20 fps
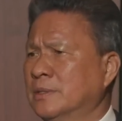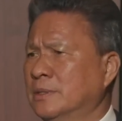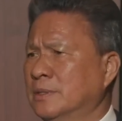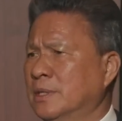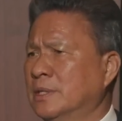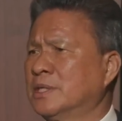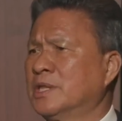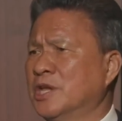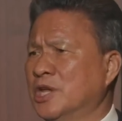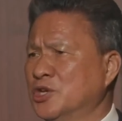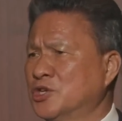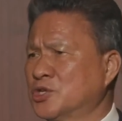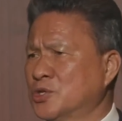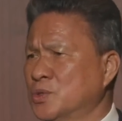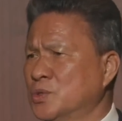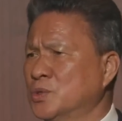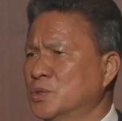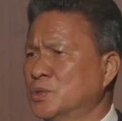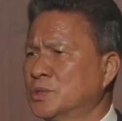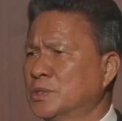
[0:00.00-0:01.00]
the
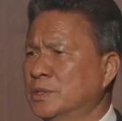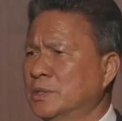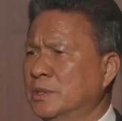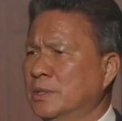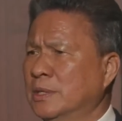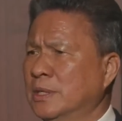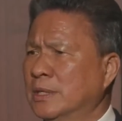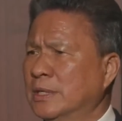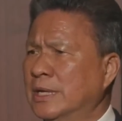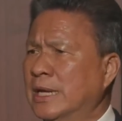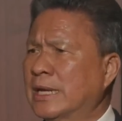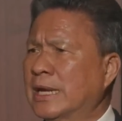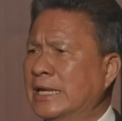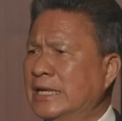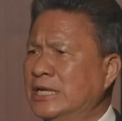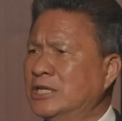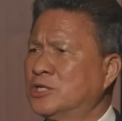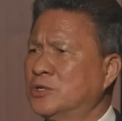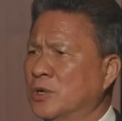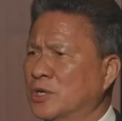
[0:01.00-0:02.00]
issues that I
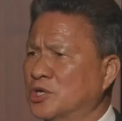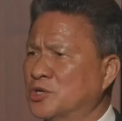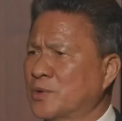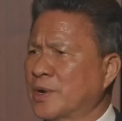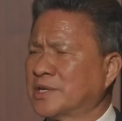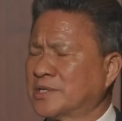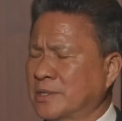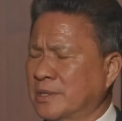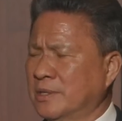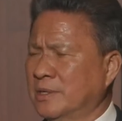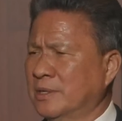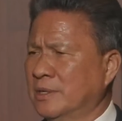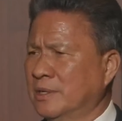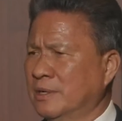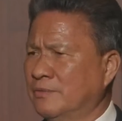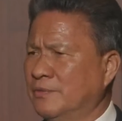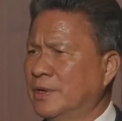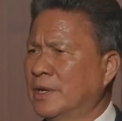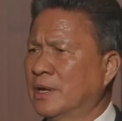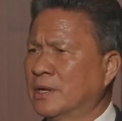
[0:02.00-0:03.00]
need to address
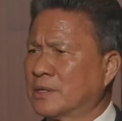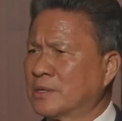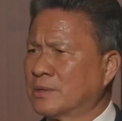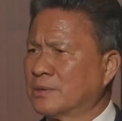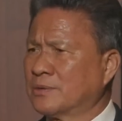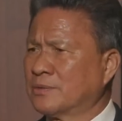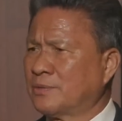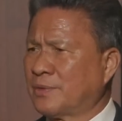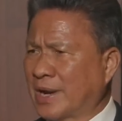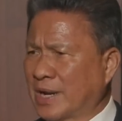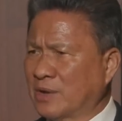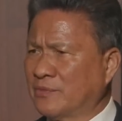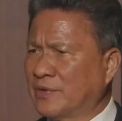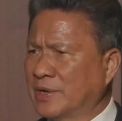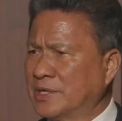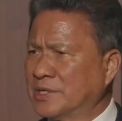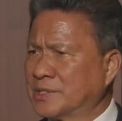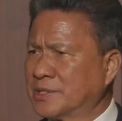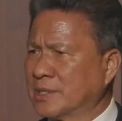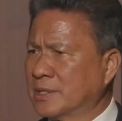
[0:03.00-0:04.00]
with other
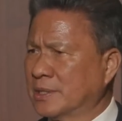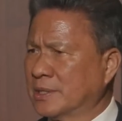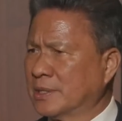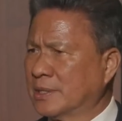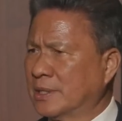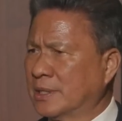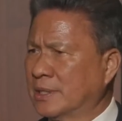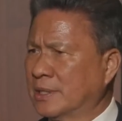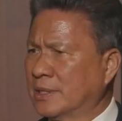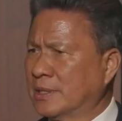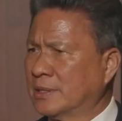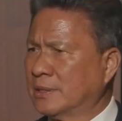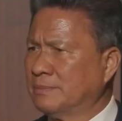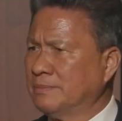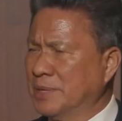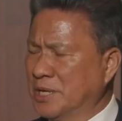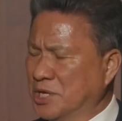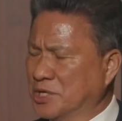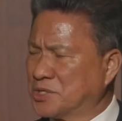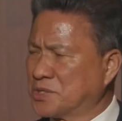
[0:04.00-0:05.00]
relevant uh, uh,
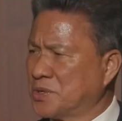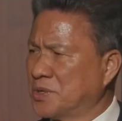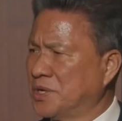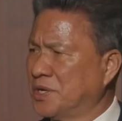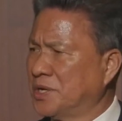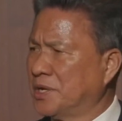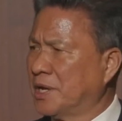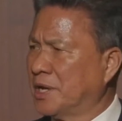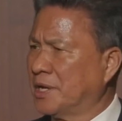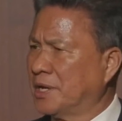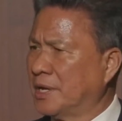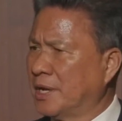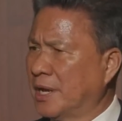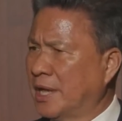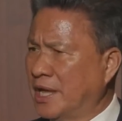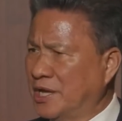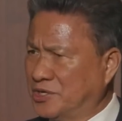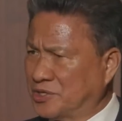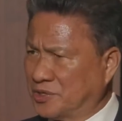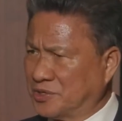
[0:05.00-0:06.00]
ministry and
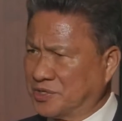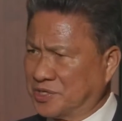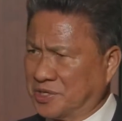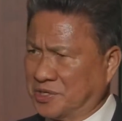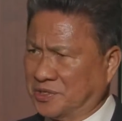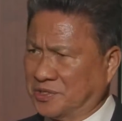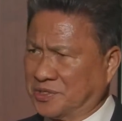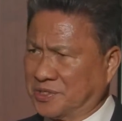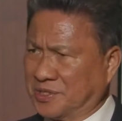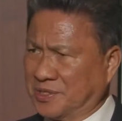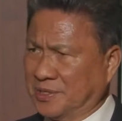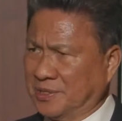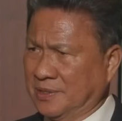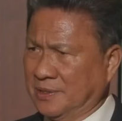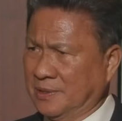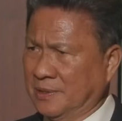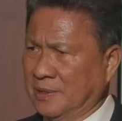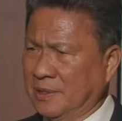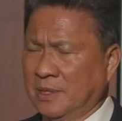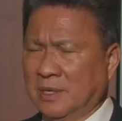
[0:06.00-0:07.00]
agencies.
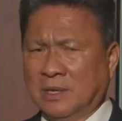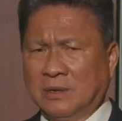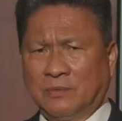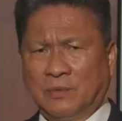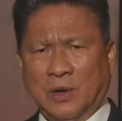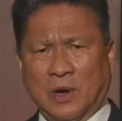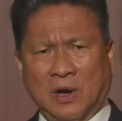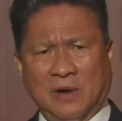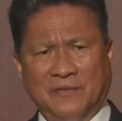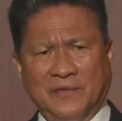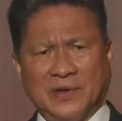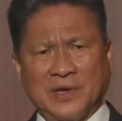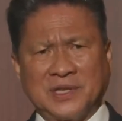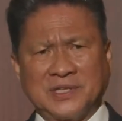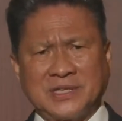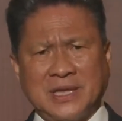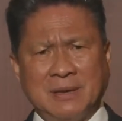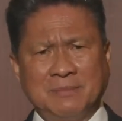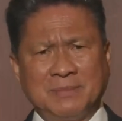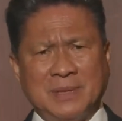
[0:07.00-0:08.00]
We offer the
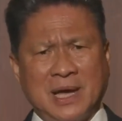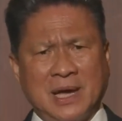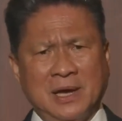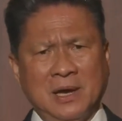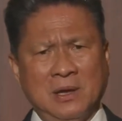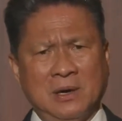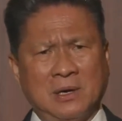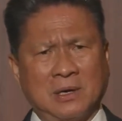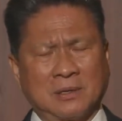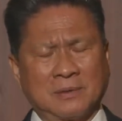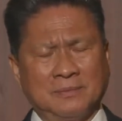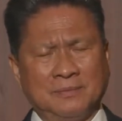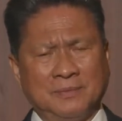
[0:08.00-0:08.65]
same dialogue